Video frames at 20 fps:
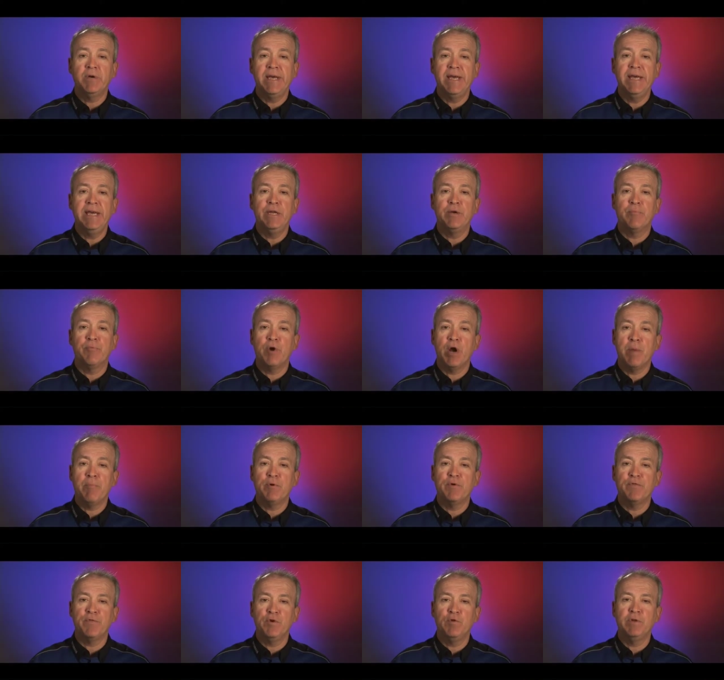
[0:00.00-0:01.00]
key to
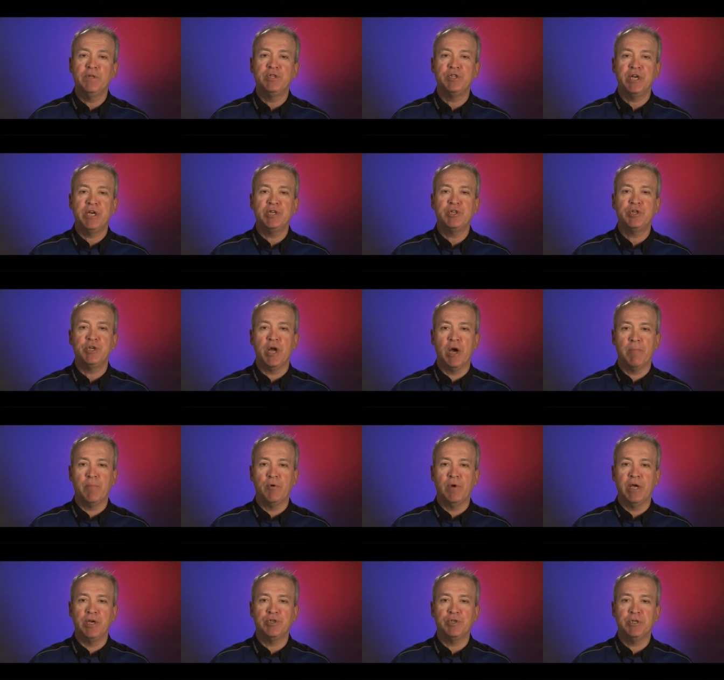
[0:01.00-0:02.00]
proper fuel injection
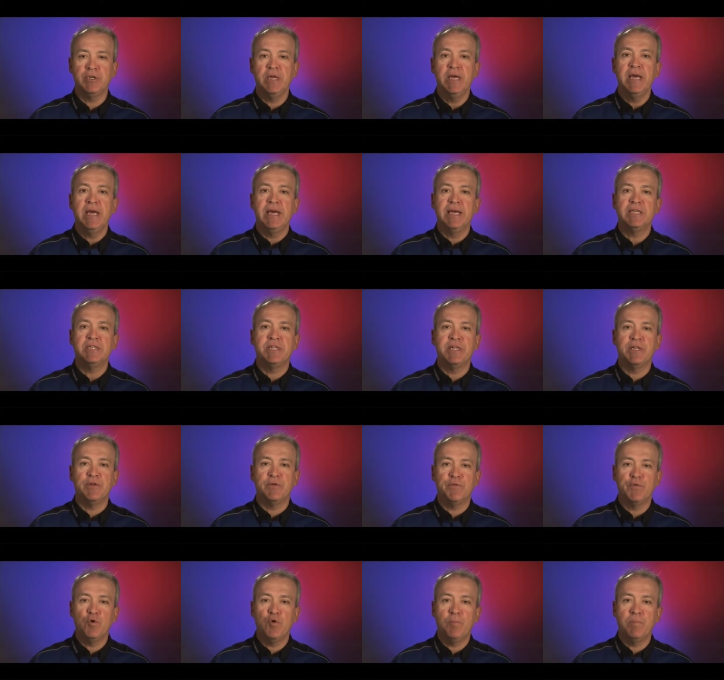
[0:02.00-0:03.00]
operation is that
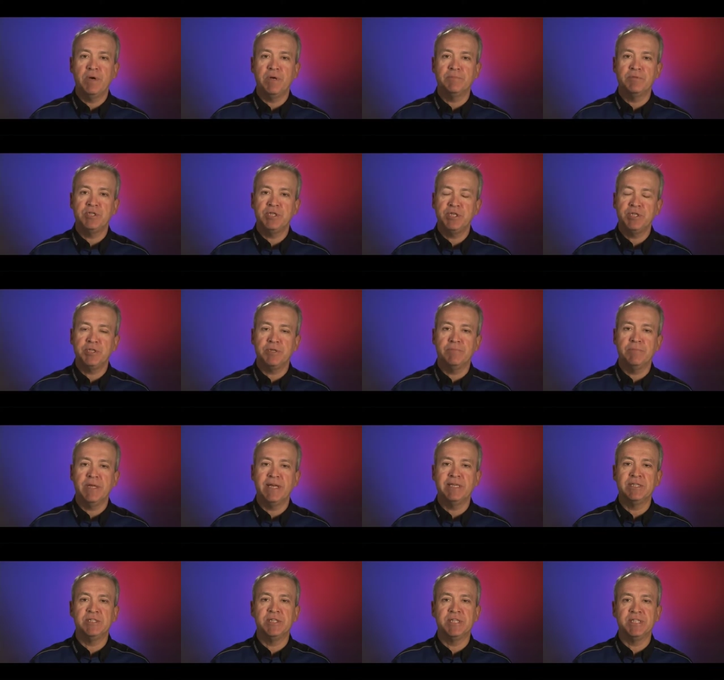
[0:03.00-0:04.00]
the fuel pump system
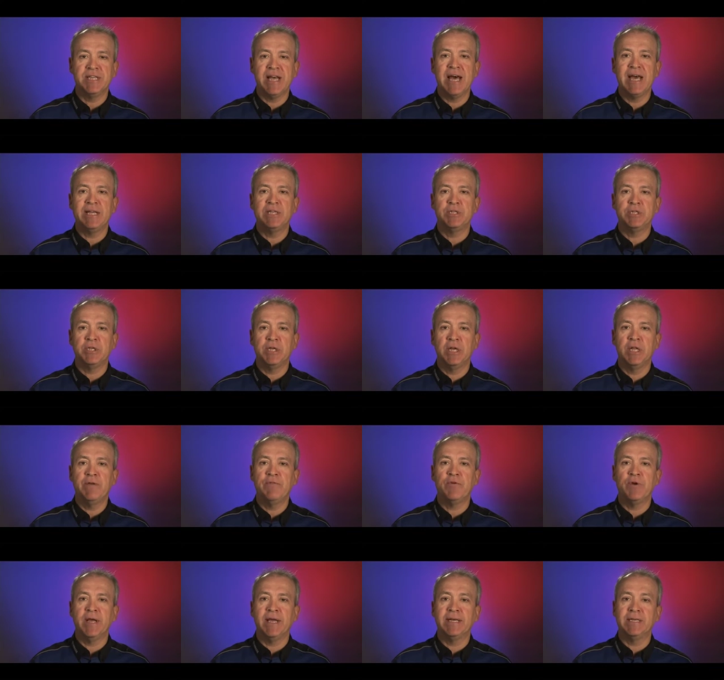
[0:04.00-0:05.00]
is designed to
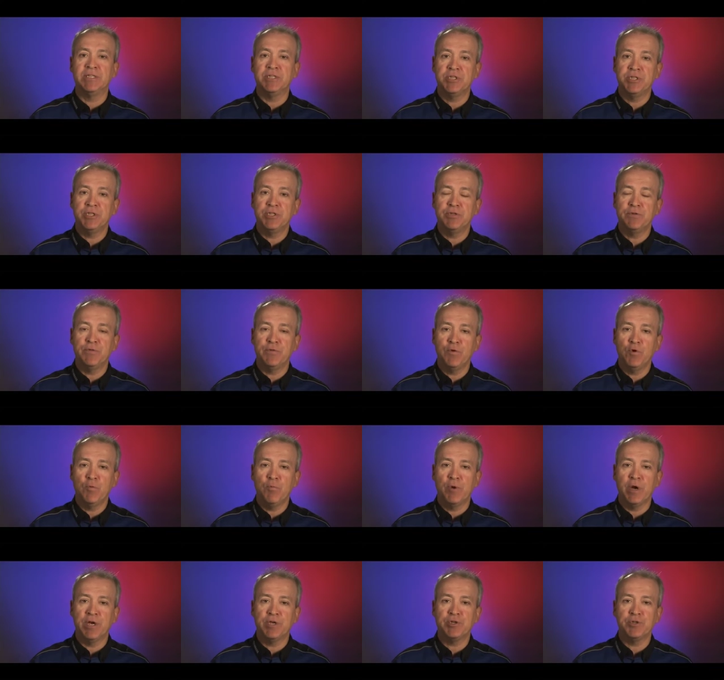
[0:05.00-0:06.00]
deliver a consistent fuel
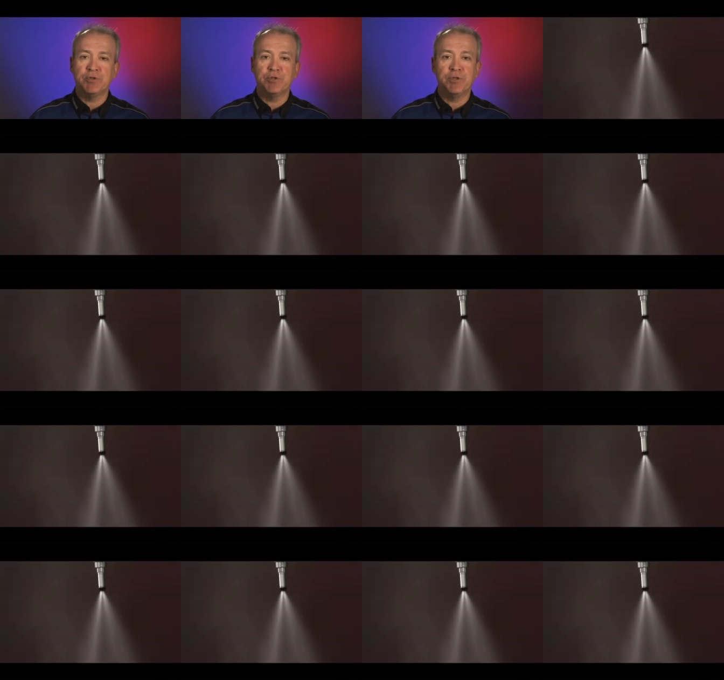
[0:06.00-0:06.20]
pressure